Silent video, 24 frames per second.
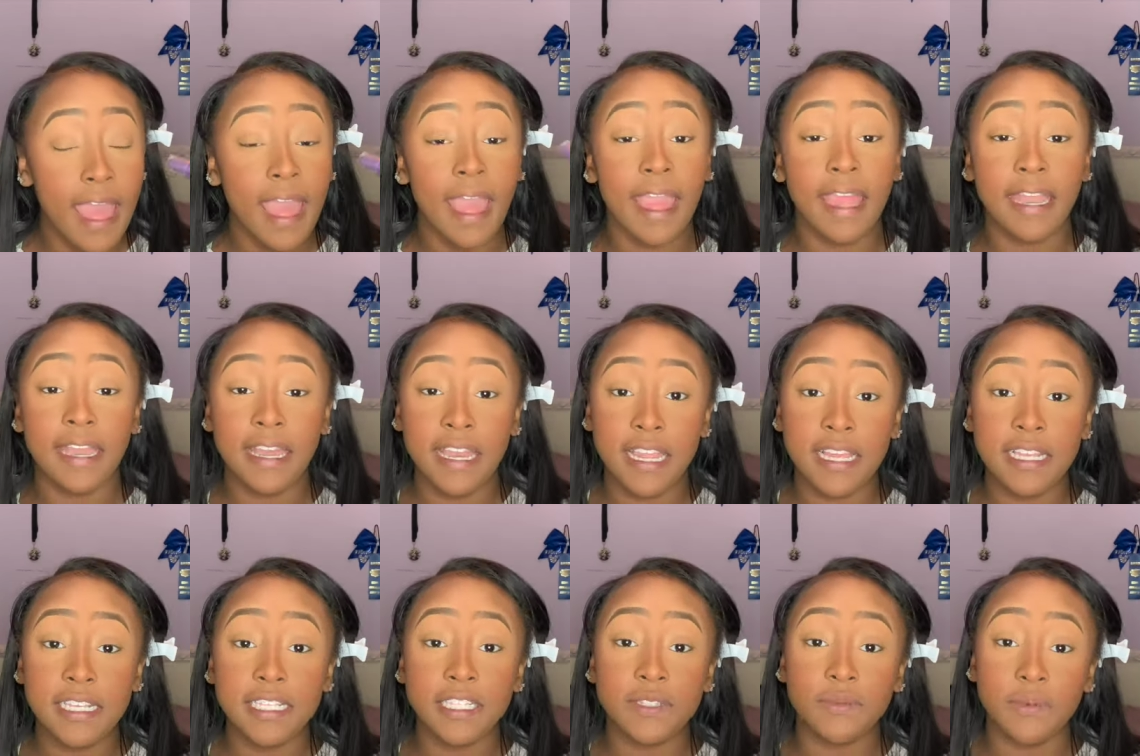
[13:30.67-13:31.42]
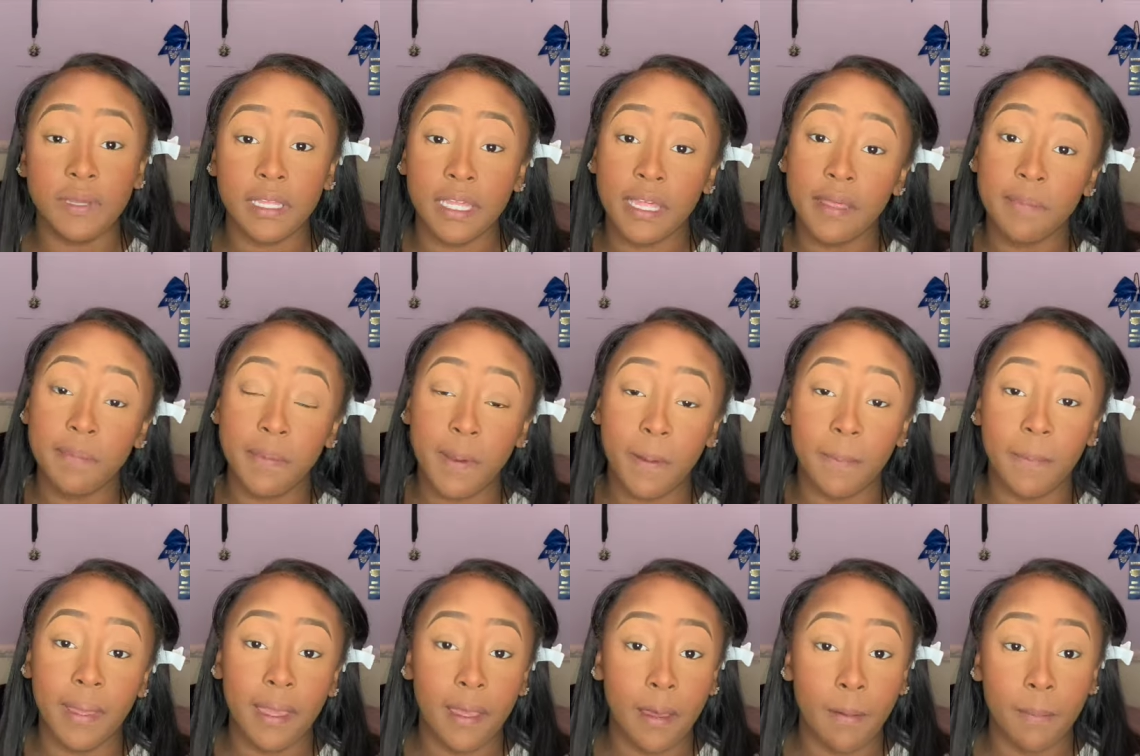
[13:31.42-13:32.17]
and this would keep your
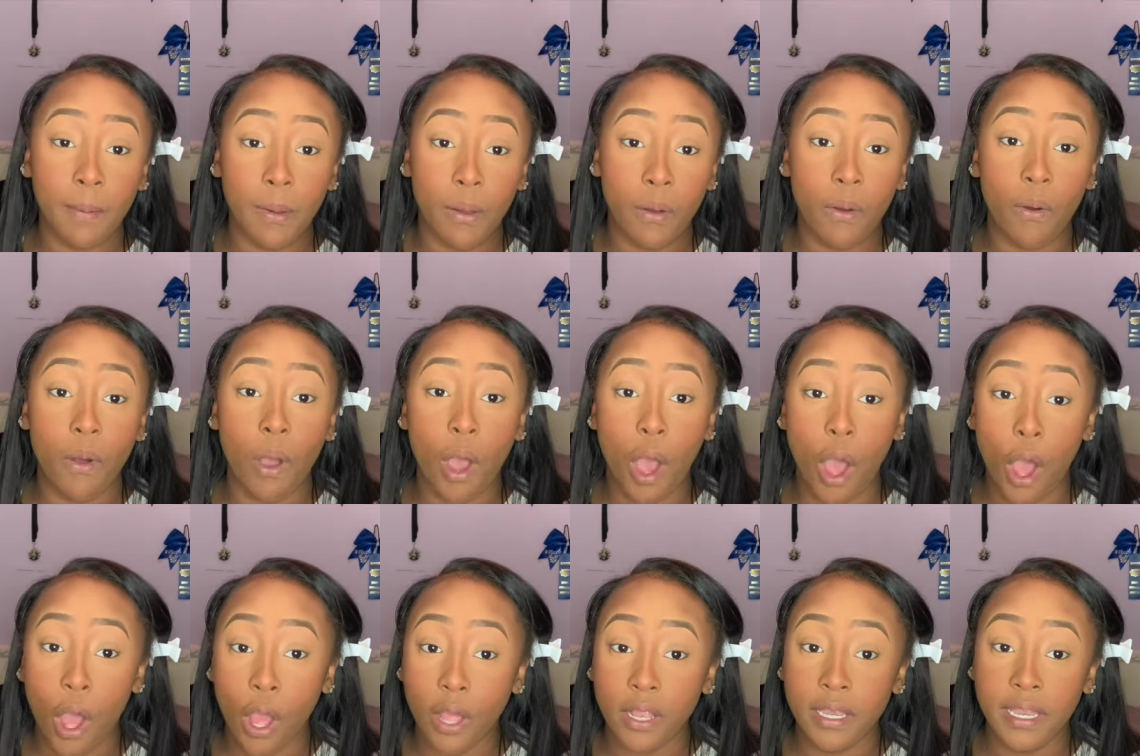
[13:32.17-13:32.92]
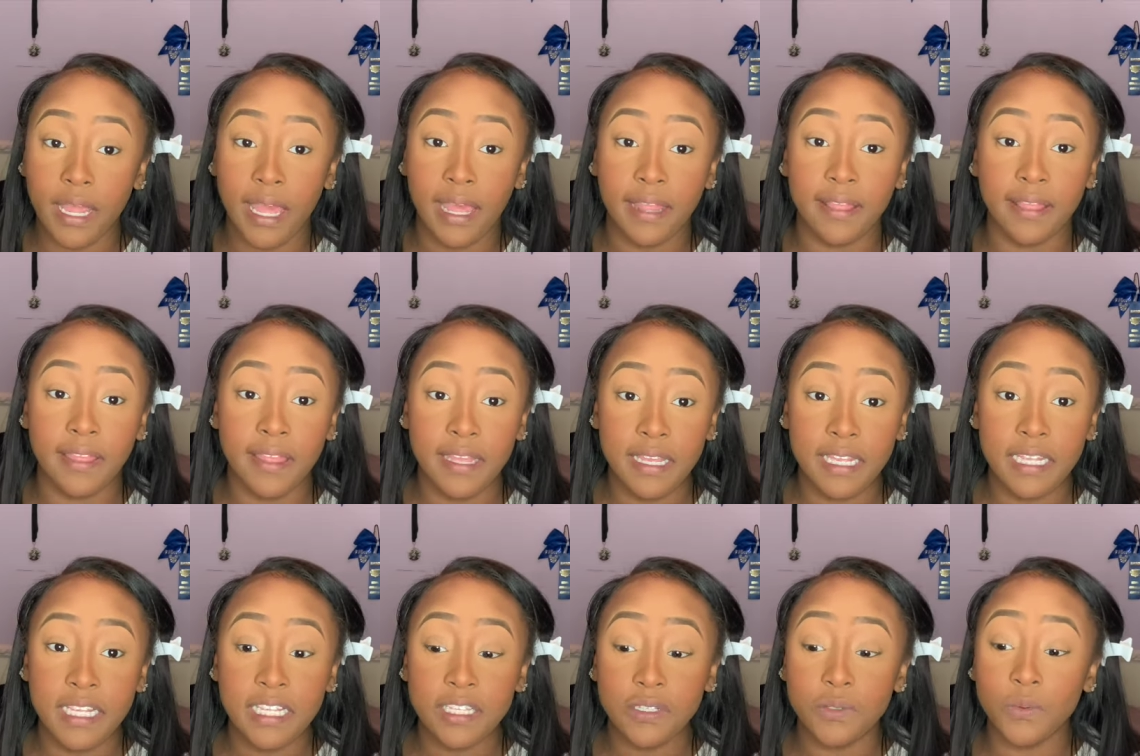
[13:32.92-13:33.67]
makeup on all day.
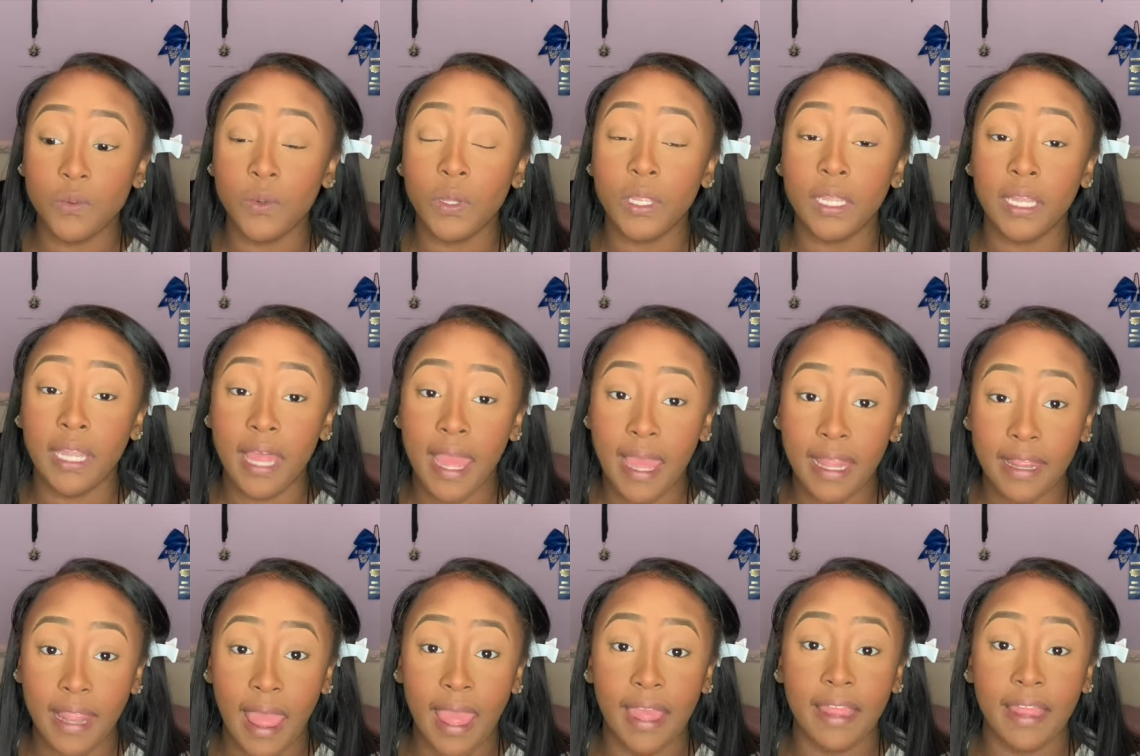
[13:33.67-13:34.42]
This will, like,